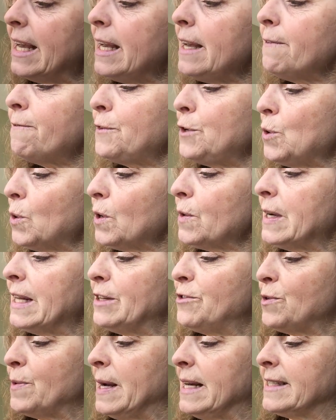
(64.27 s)
If you're
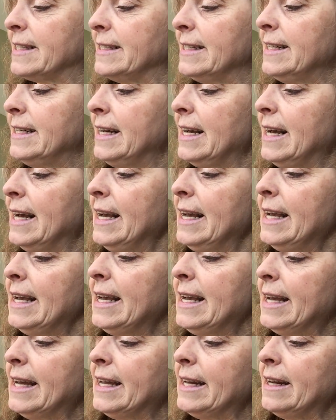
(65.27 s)
interested
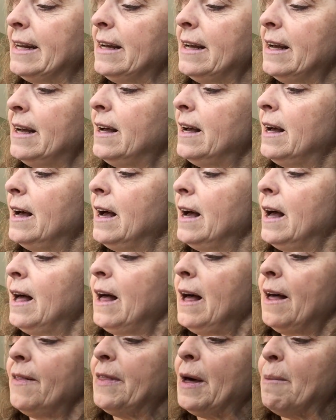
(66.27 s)
in
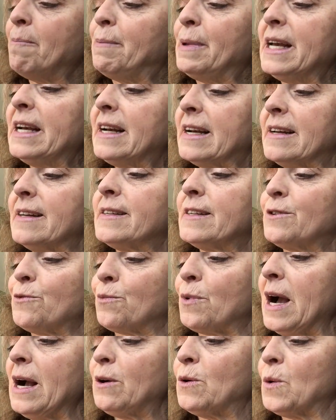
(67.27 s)
the biggest
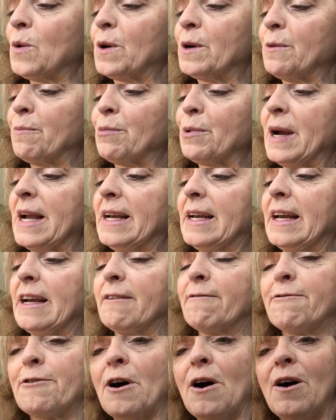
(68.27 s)

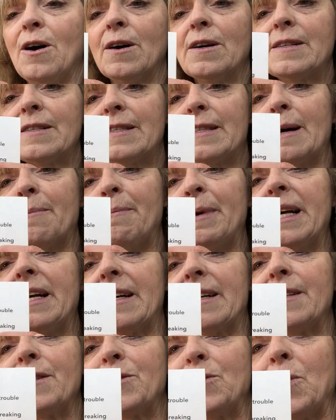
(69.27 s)
record-breaking frogs, the
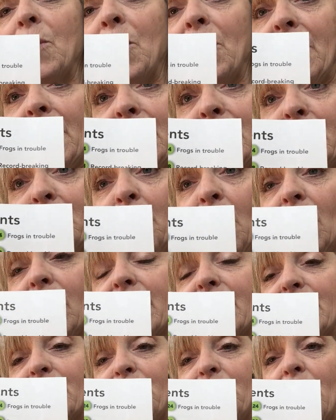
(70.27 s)
biggest or the
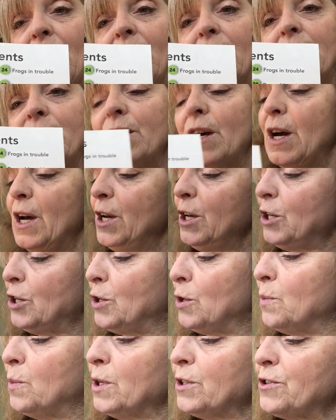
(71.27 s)
smallest frogs,
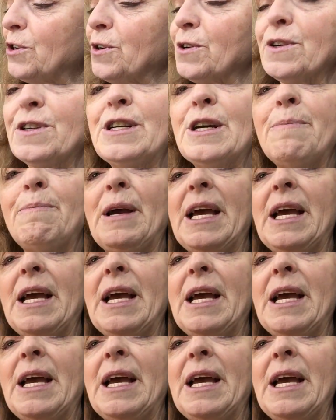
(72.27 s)
you will turn to